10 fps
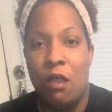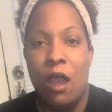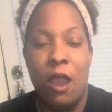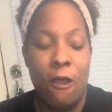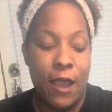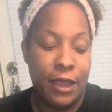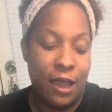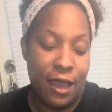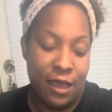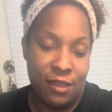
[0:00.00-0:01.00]
All right,
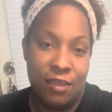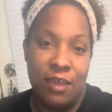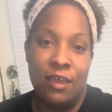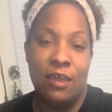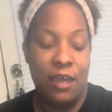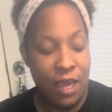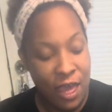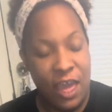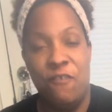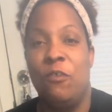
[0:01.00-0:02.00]
guys.
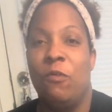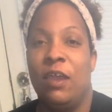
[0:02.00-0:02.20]
If you were